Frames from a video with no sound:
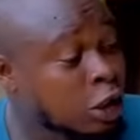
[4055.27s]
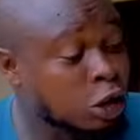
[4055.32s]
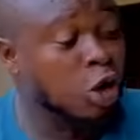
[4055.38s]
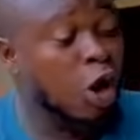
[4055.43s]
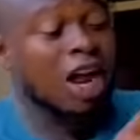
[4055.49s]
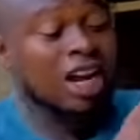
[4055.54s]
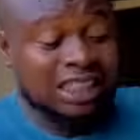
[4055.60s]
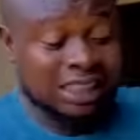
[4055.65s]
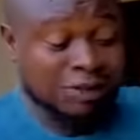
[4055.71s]
You
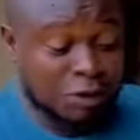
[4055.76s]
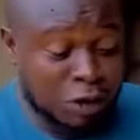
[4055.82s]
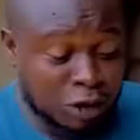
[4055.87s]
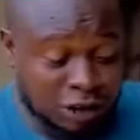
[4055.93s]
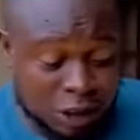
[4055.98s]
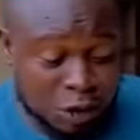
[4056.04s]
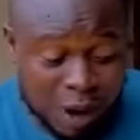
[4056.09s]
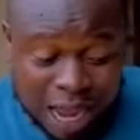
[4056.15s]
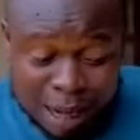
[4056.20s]
don't
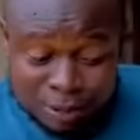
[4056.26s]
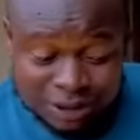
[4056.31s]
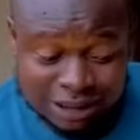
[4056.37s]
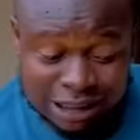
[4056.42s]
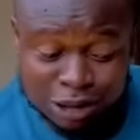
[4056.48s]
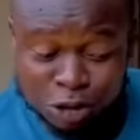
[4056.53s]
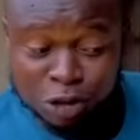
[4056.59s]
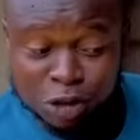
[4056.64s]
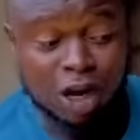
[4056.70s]
even, the way I'm
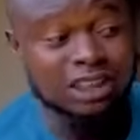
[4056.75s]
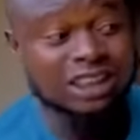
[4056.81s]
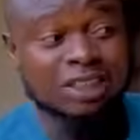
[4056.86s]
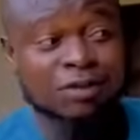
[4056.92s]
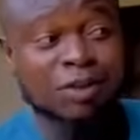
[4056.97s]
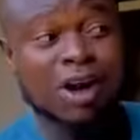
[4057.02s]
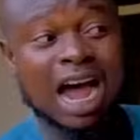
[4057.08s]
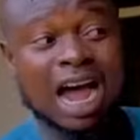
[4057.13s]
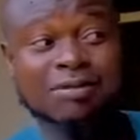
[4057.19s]
seeing you, don't
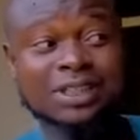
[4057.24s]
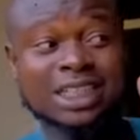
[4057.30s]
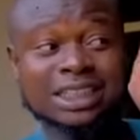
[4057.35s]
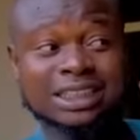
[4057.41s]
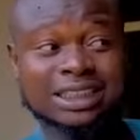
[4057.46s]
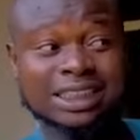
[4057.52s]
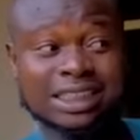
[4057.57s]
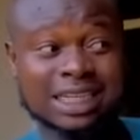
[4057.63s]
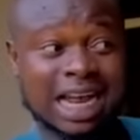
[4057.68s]
even have
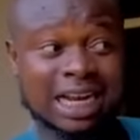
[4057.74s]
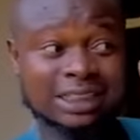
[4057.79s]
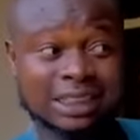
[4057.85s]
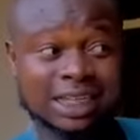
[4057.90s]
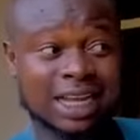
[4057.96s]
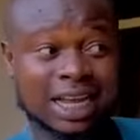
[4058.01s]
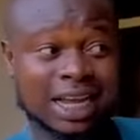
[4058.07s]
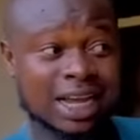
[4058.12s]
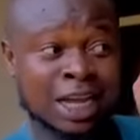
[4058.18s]
this thing
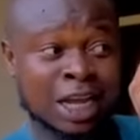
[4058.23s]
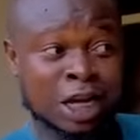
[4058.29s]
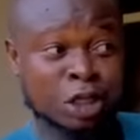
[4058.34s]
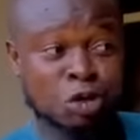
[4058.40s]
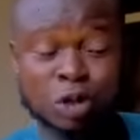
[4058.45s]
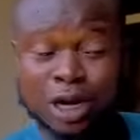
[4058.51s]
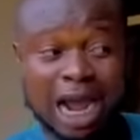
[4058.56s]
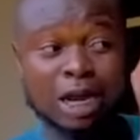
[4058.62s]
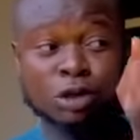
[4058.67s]
that
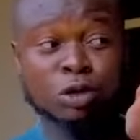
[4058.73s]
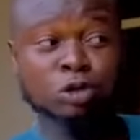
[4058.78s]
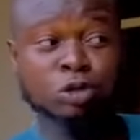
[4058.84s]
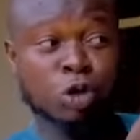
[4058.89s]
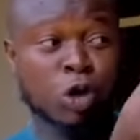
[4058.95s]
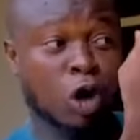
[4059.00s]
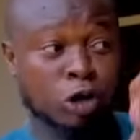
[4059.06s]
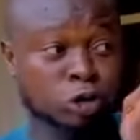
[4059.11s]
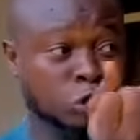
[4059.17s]
you can use
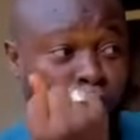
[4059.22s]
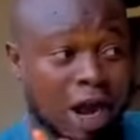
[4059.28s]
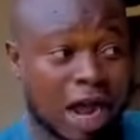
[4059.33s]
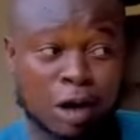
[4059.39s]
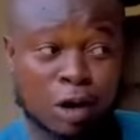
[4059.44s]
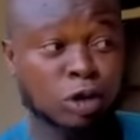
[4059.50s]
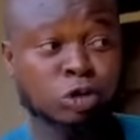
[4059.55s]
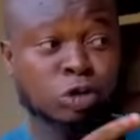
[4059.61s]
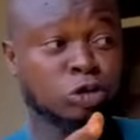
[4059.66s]
to control
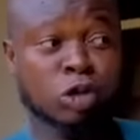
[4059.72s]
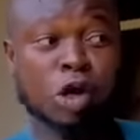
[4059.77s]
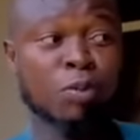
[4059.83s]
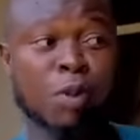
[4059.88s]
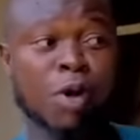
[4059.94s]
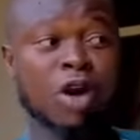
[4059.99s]
and not to talk